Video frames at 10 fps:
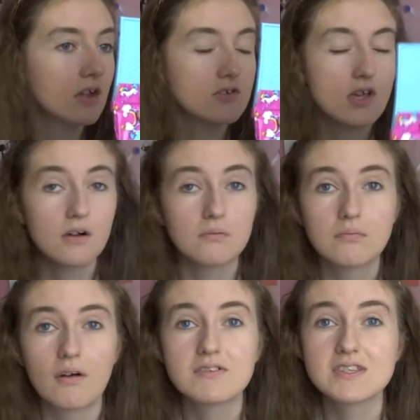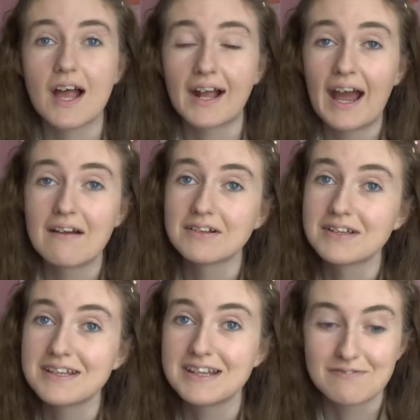So obviously I can't really
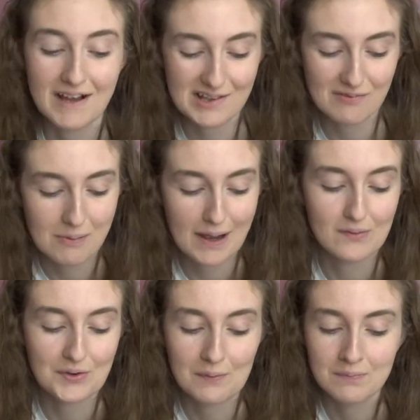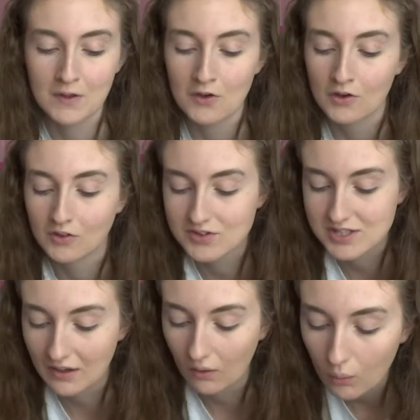see the effects of a powder
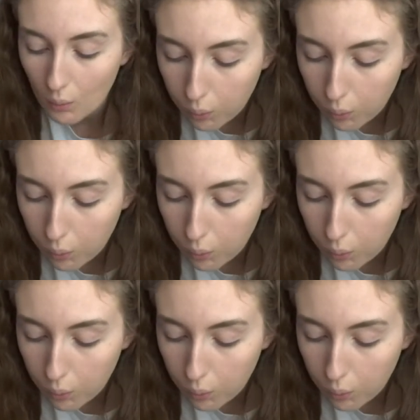until